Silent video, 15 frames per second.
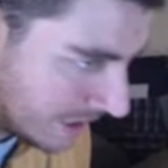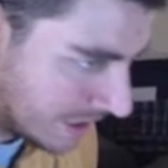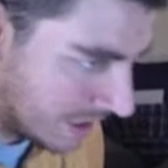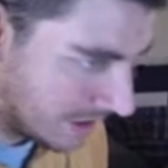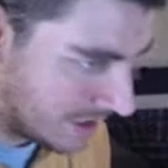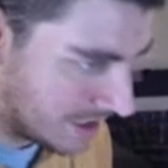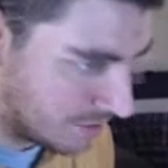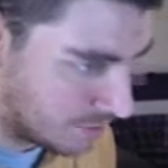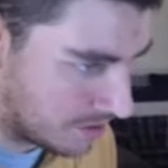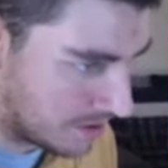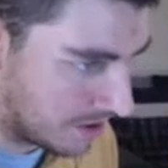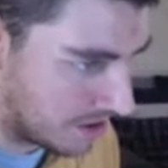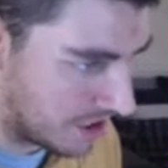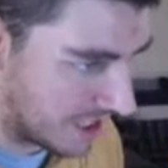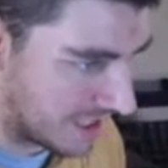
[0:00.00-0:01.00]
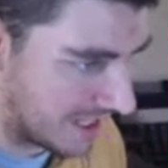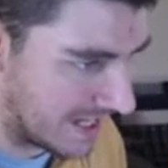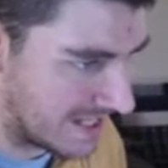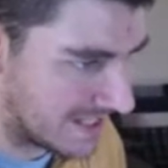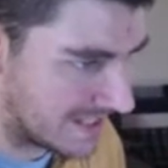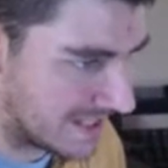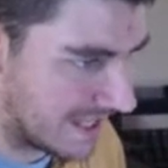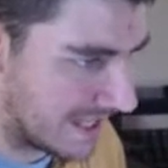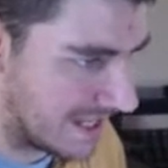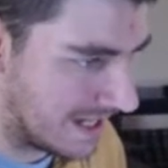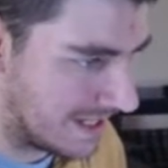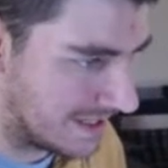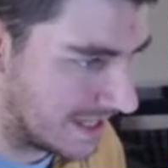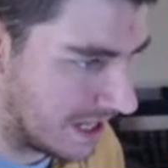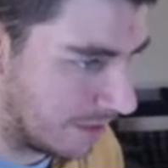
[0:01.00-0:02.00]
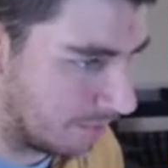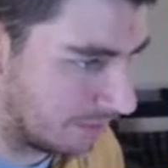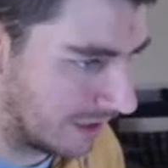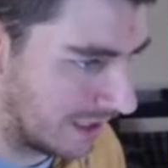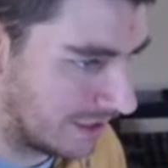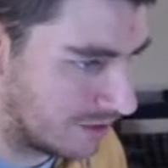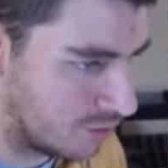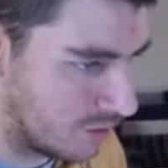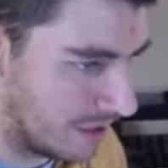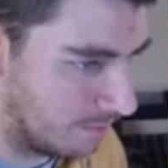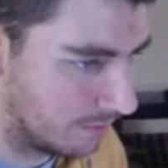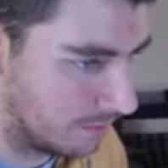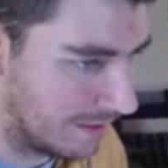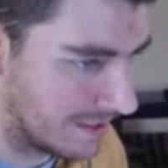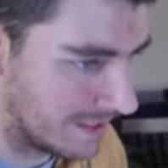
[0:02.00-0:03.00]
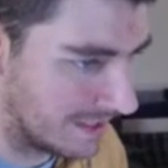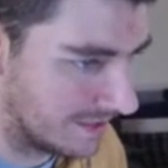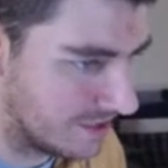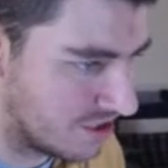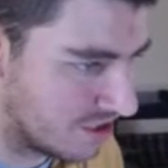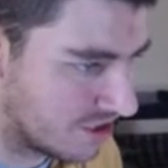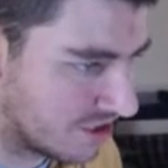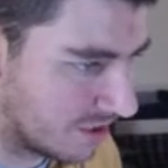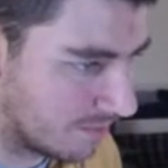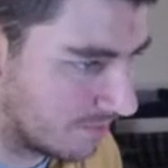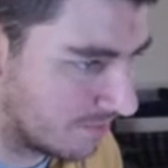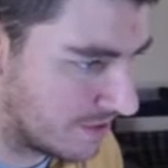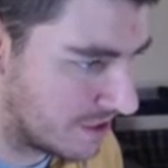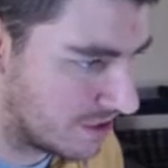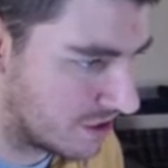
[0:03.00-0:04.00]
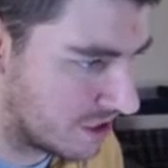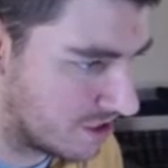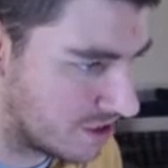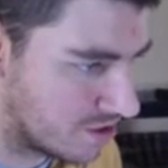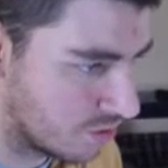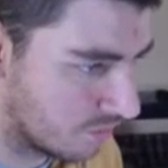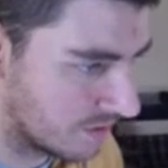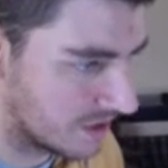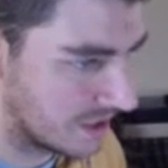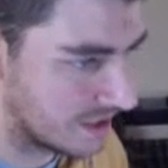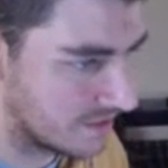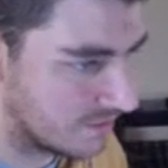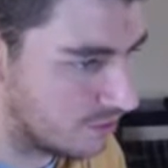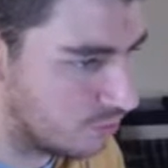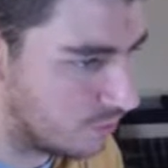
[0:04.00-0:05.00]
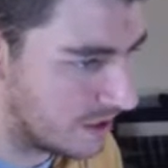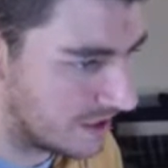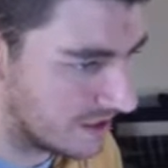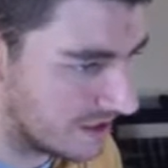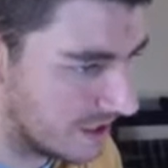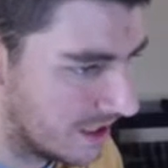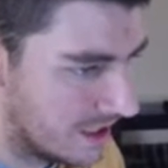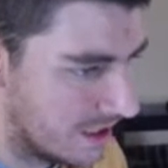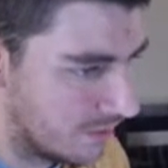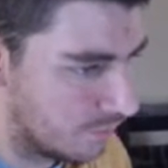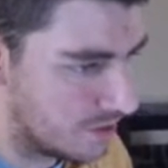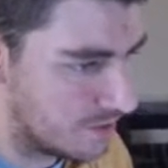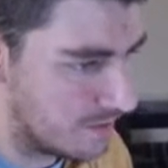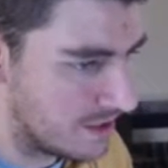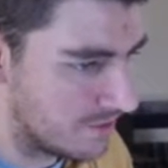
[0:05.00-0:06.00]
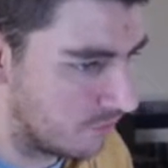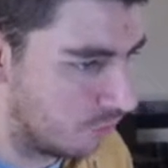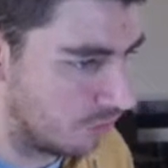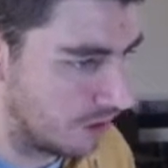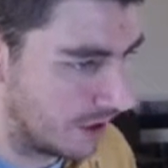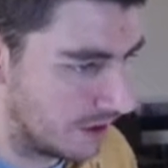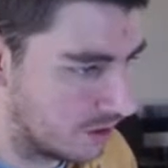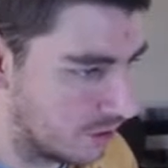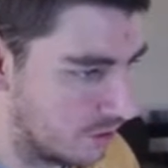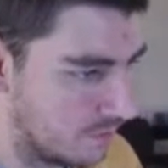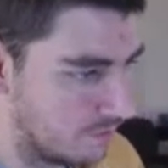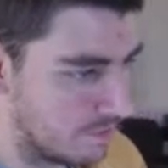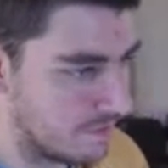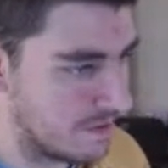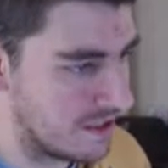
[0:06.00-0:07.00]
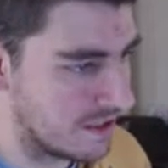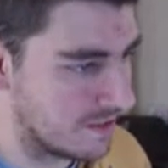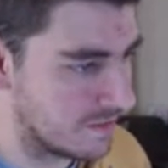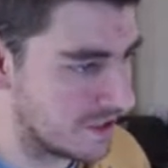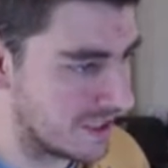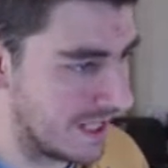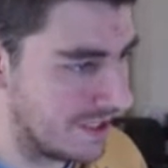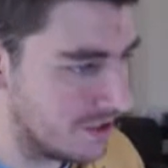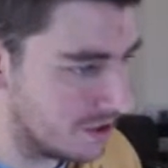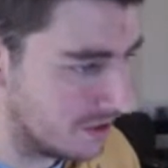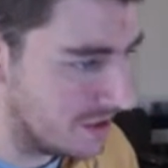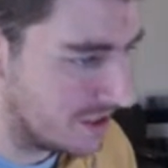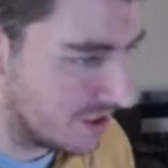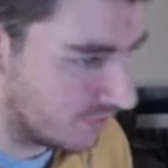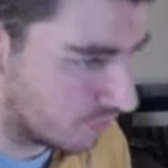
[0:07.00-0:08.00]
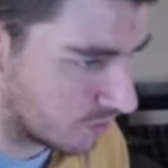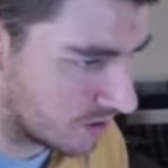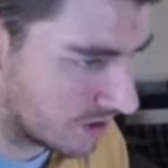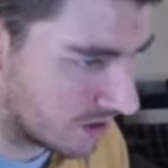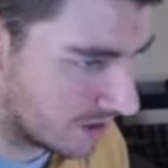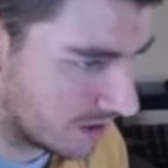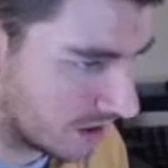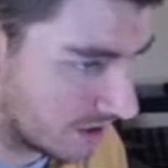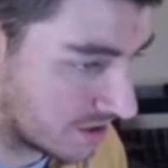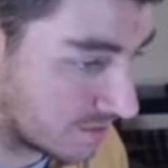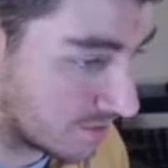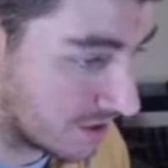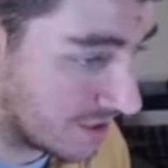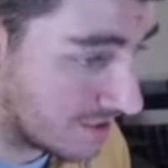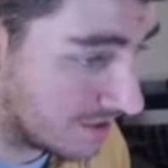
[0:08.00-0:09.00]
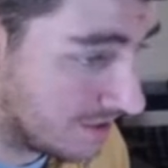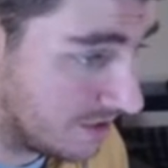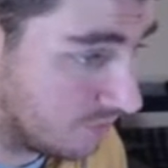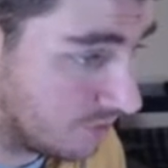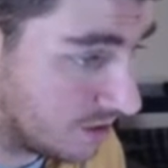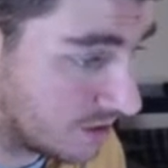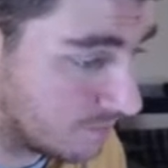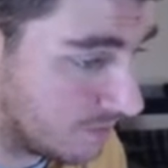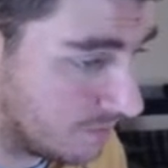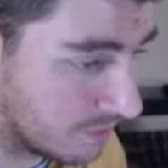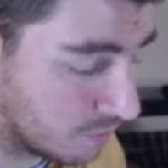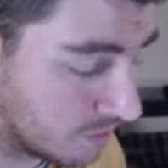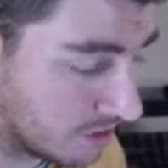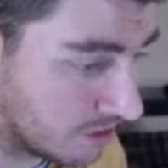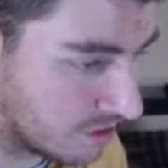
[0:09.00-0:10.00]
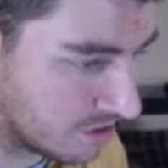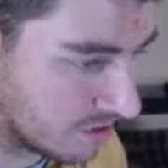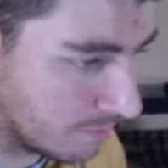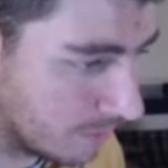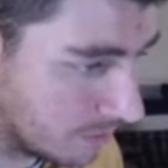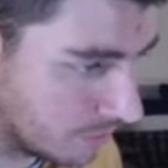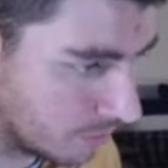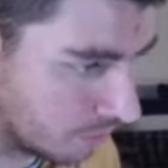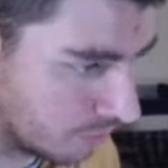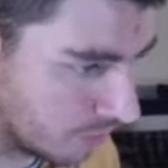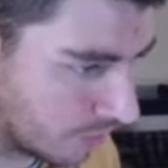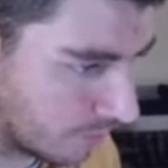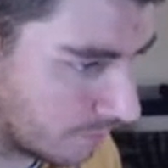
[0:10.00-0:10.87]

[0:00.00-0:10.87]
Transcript: The interesting thing is that they are planning to implement at least some of these changes over the next few weeks, which means Fortnite could be substantially different, a substantially different experience within just a month or so.